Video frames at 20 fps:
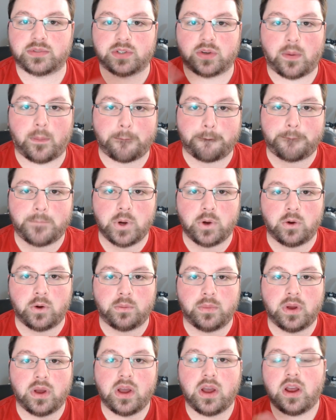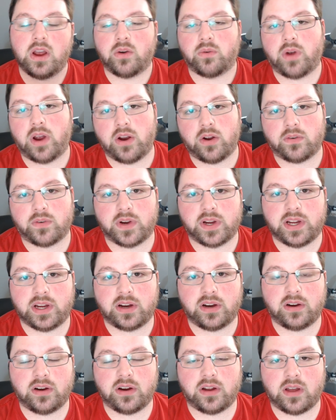so boom, right over
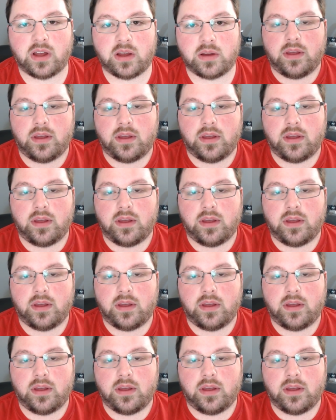here.